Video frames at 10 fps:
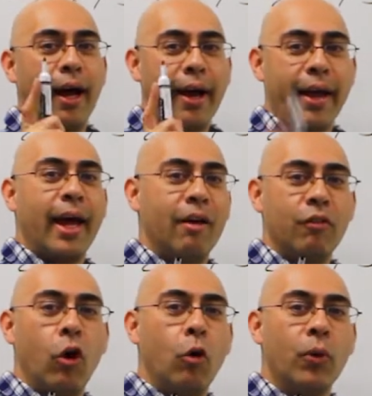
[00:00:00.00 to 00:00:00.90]
I have
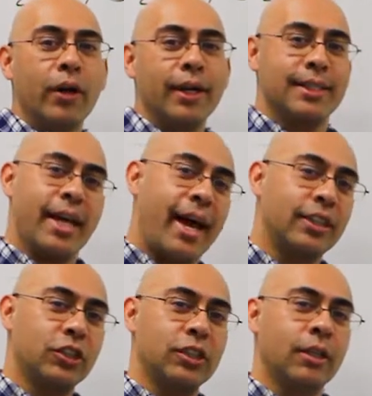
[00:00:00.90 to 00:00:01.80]
the homework
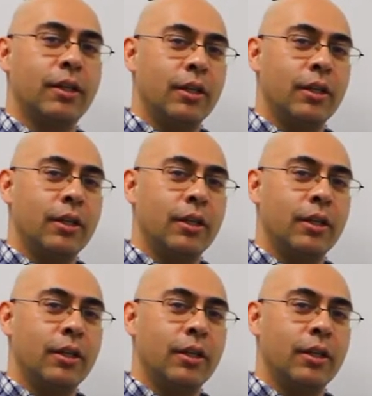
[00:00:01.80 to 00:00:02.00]
attached